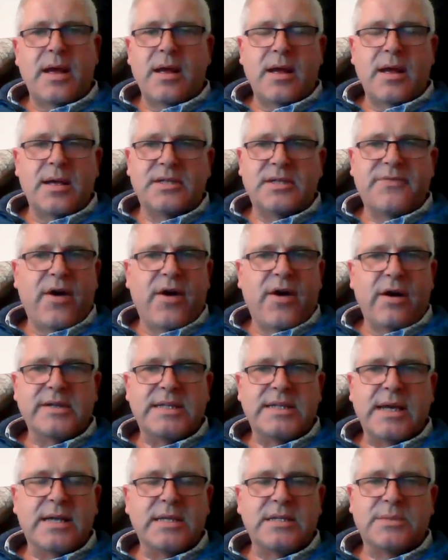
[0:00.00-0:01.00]
as far
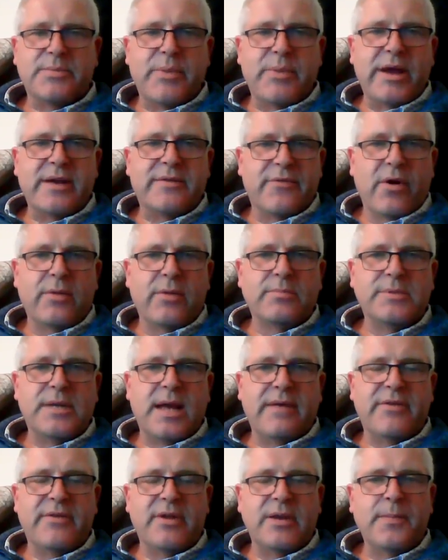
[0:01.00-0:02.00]
as it can spread from
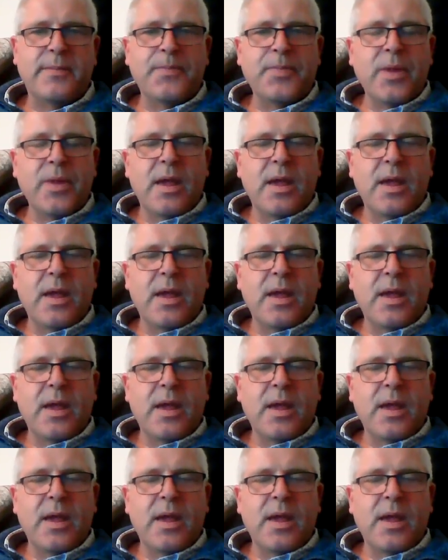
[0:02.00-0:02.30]
Devon,